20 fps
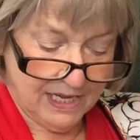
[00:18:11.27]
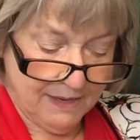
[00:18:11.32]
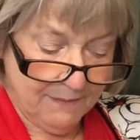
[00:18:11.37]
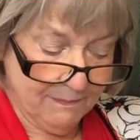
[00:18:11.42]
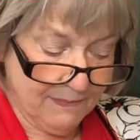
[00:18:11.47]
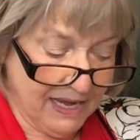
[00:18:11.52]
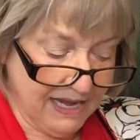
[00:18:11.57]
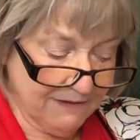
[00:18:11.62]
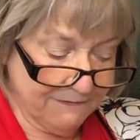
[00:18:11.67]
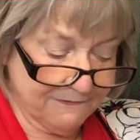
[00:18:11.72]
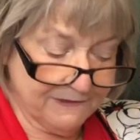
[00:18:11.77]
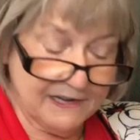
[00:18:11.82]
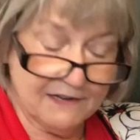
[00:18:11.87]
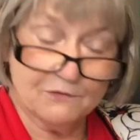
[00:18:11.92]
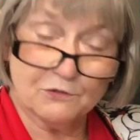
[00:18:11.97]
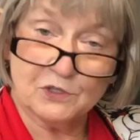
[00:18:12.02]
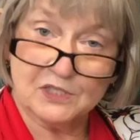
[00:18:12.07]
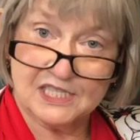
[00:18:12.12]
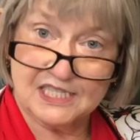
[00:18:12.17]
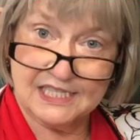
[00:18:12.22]
My
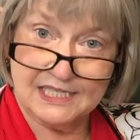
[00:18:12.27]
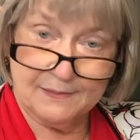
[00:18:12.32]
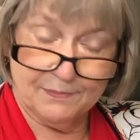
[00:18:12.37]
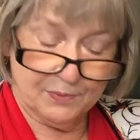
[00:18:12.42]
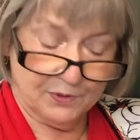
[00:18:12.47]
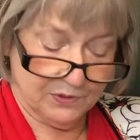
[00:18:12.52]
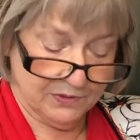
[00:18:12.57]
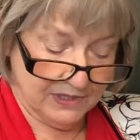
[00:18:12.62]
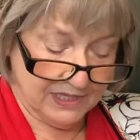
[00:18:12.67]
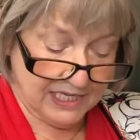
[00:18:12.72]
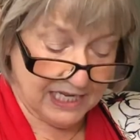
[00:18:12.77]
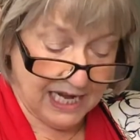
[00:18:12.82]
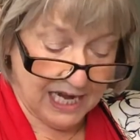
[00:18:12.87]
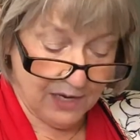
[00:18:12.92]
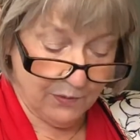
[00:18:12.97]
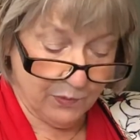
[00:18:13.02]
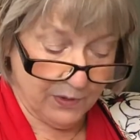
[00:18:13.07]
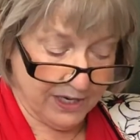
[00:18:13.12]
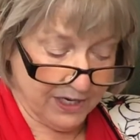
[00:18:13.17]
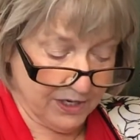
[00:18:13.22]
favorite slipper that I
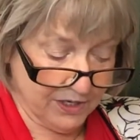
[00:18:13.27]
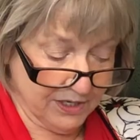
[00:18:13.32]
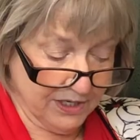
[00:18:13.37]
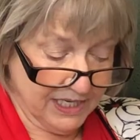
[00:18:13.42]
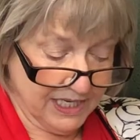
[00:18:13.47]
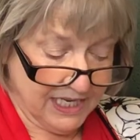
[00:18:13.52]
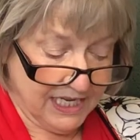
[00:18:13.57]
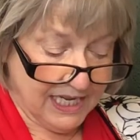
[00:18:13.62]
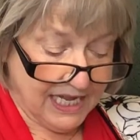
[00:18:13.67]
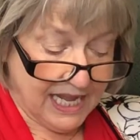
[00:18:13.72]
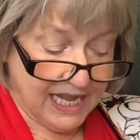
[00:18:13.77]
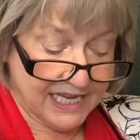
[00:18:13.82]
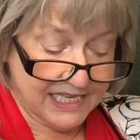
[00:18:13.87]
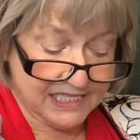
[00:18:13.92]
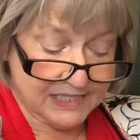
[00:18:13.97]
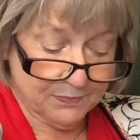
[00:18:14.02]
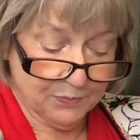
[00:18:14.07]
wear is